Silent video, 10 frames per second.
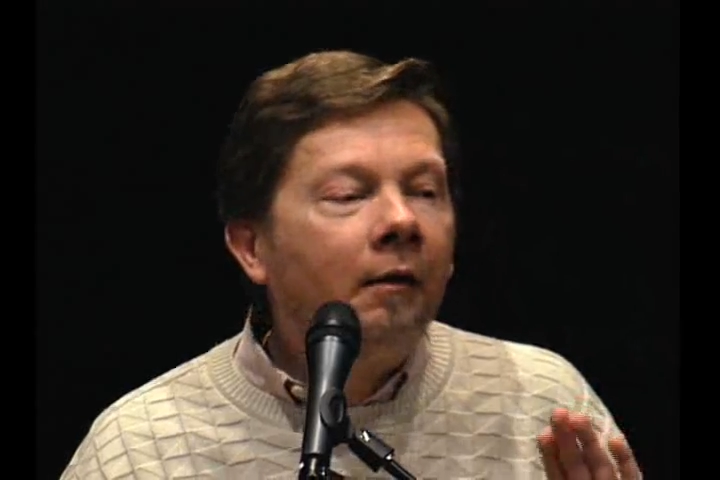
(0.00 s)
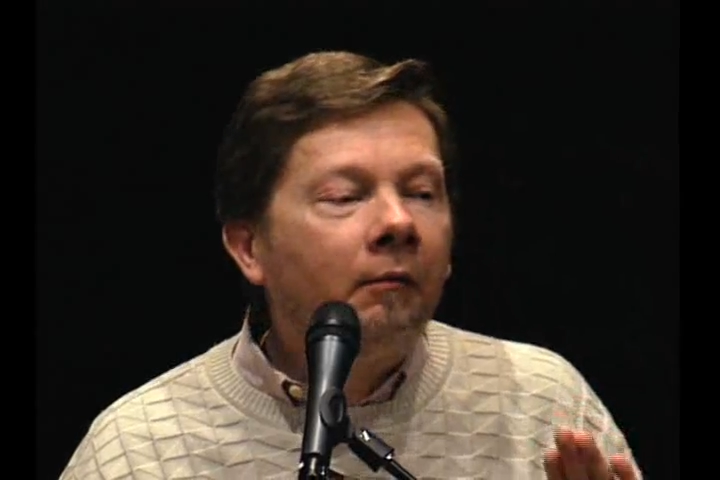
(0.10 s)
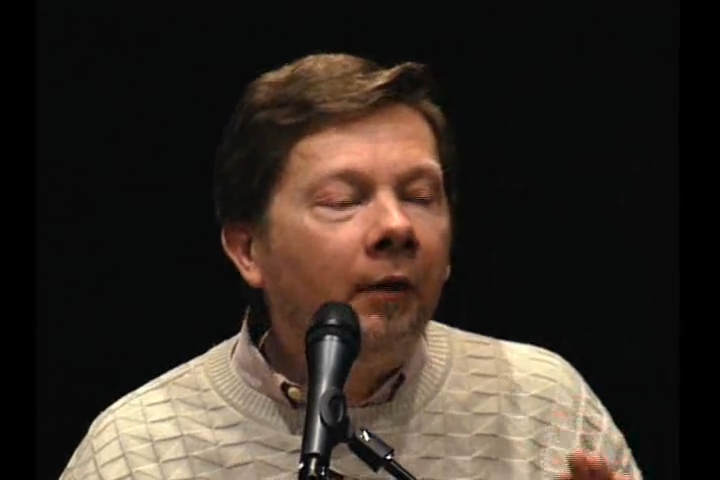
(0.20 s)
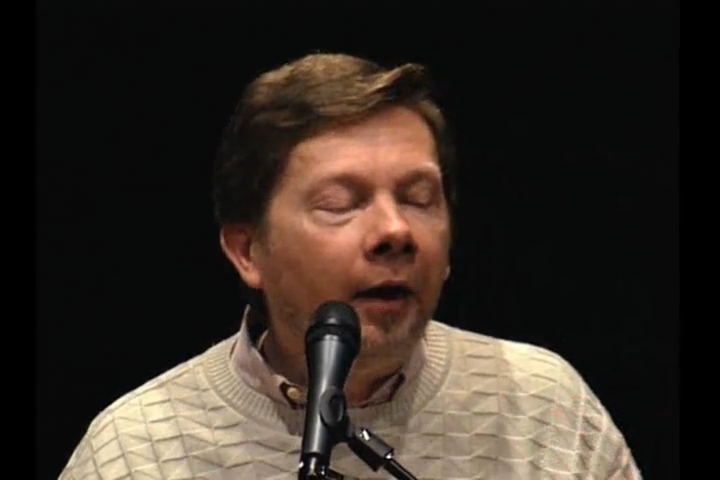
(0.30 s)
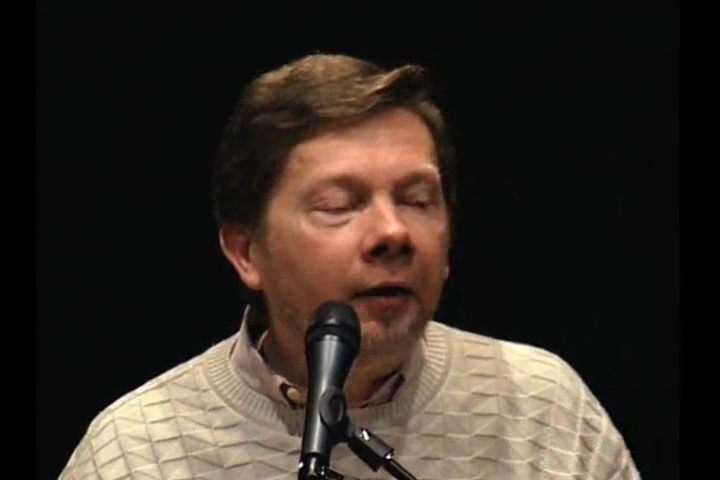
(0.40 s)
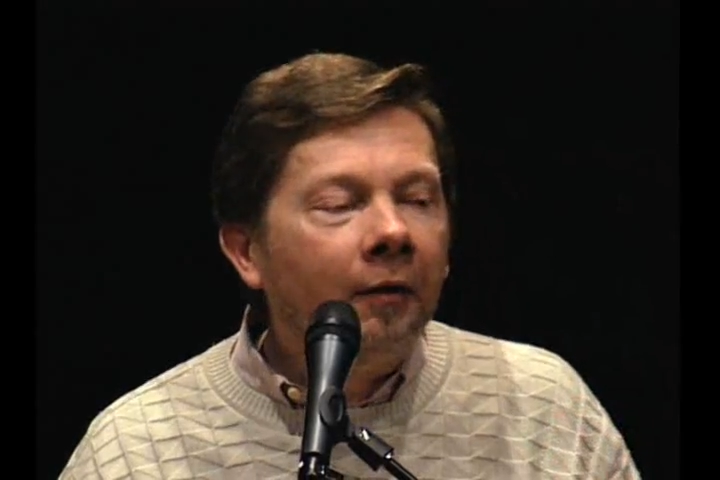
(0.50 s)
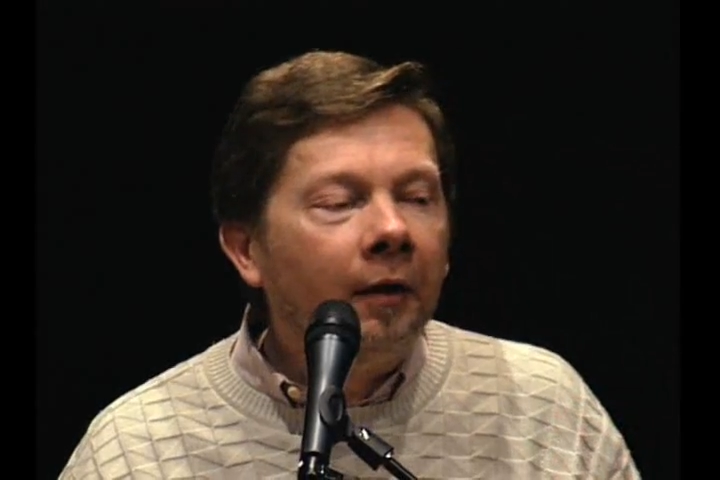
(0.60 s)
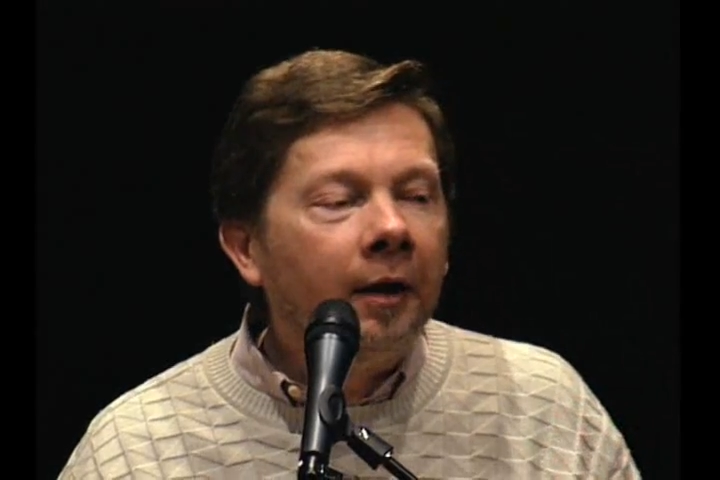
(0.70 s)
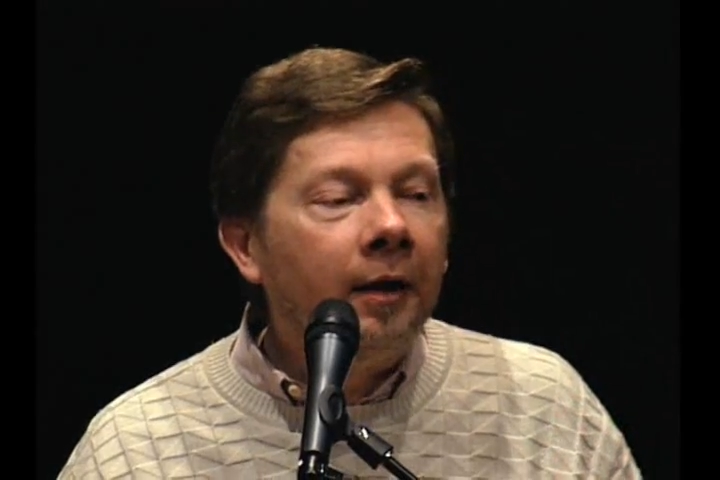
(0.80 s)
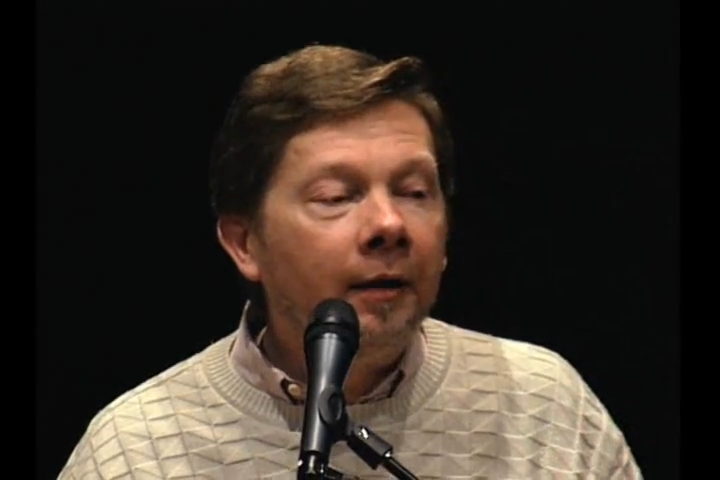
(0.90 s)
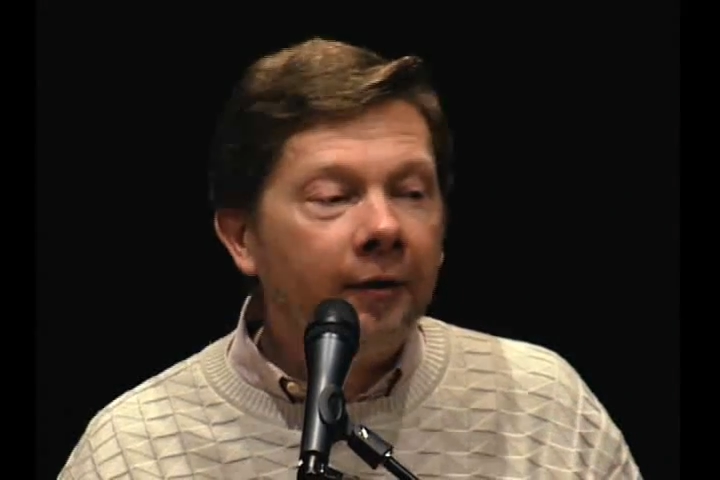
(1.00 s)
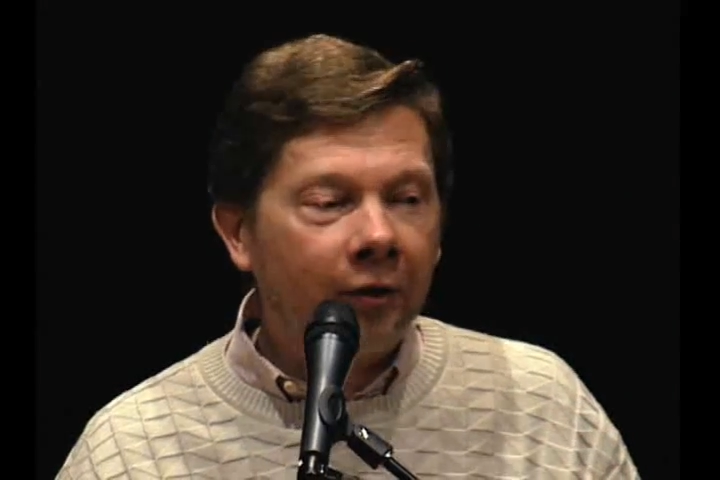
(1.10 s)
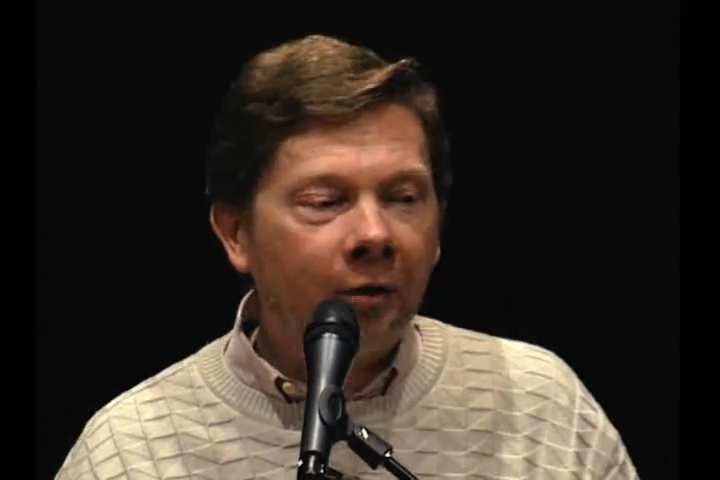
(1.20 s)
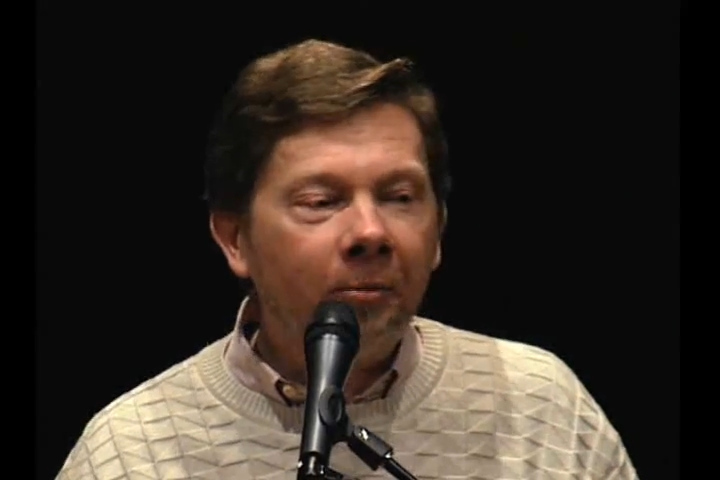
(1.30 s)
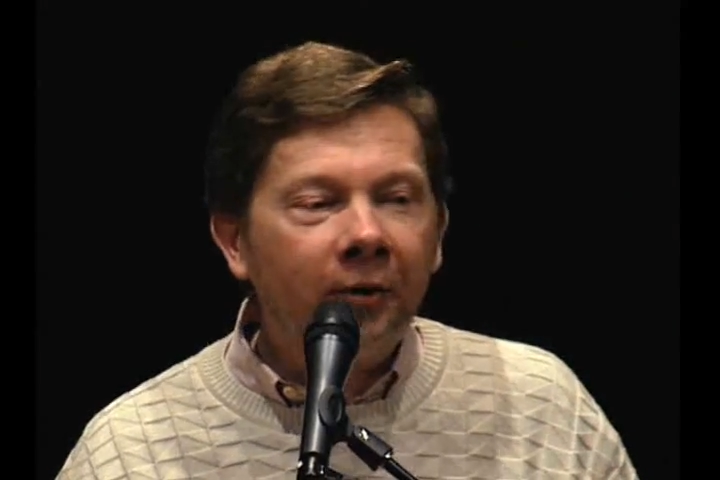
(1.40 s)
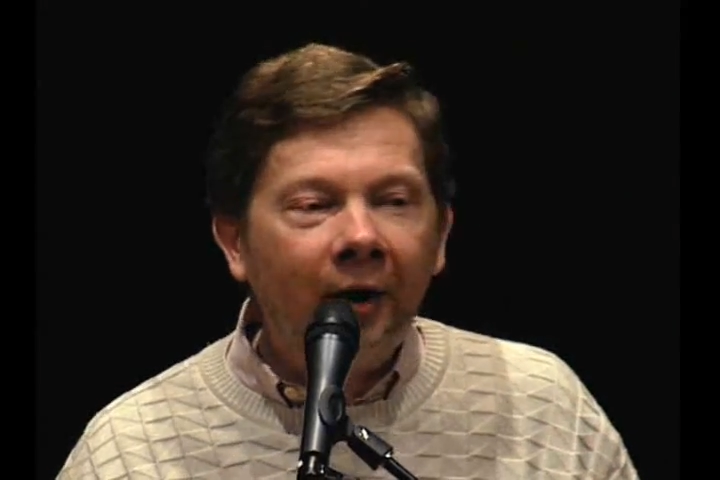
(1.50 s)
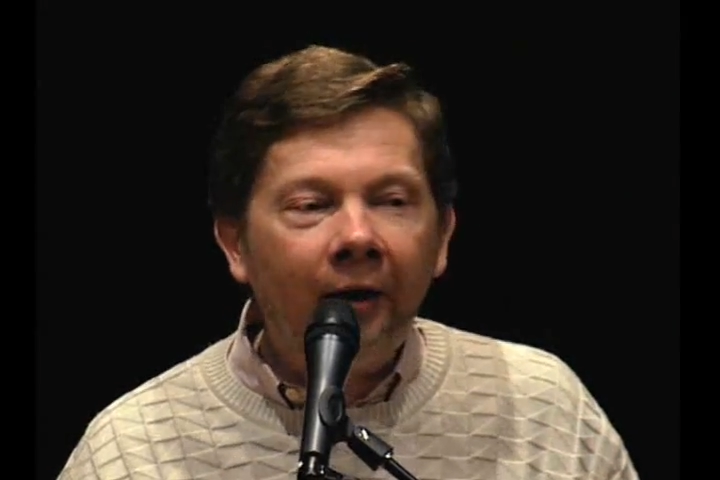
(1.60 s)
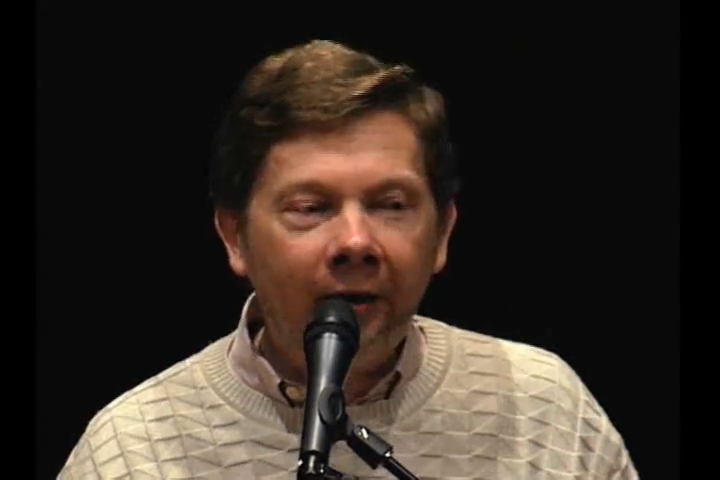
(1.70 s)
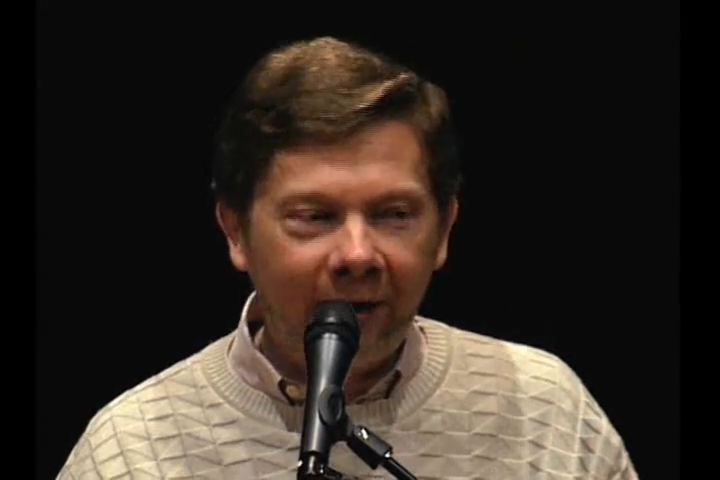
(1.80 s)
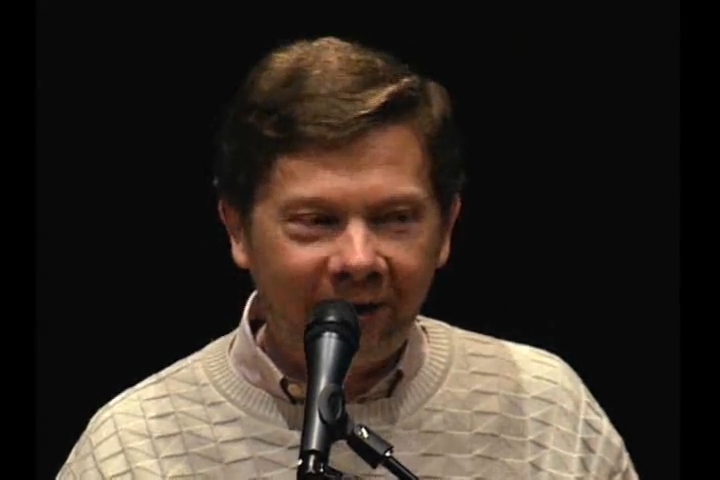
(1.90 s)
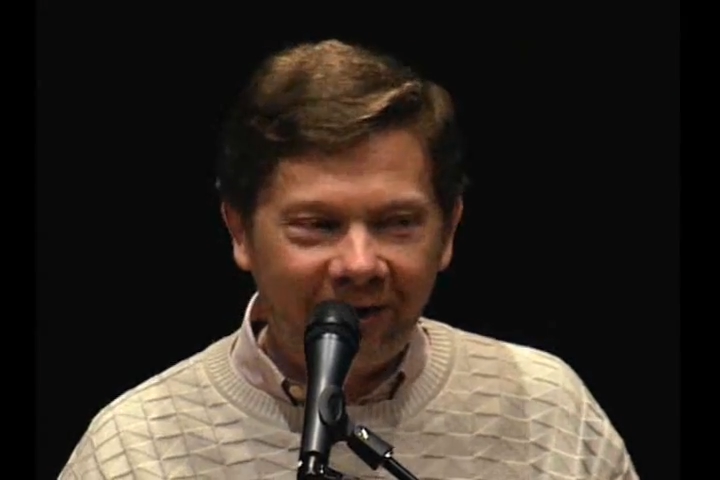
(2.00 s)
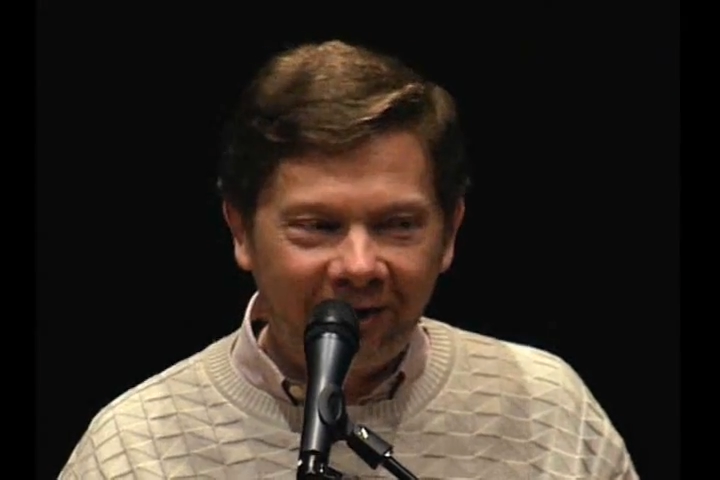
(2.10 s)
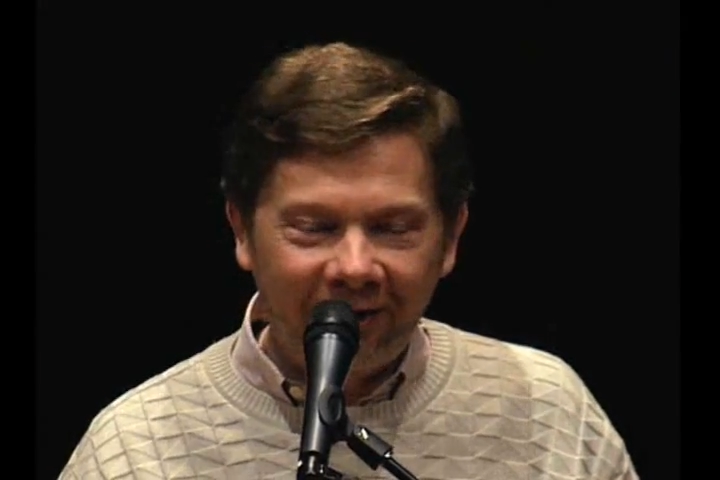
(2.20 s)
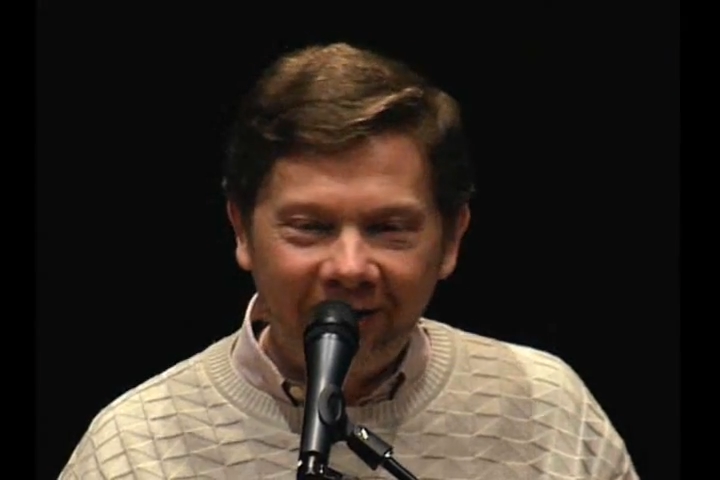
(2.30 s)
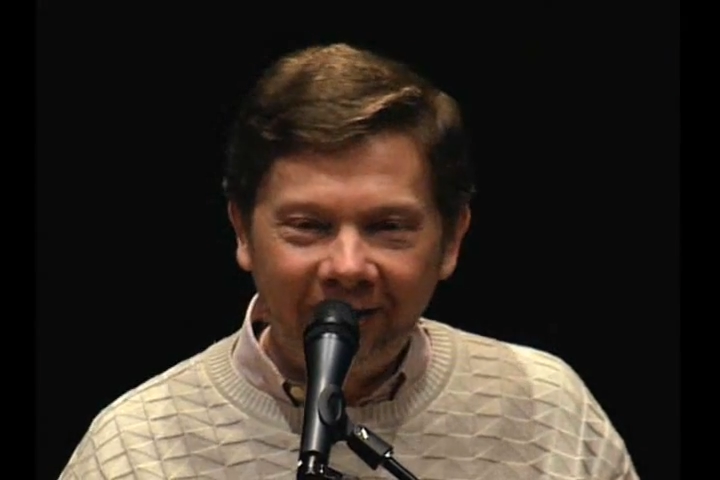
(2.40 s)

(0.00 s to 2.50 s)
gradually subsides.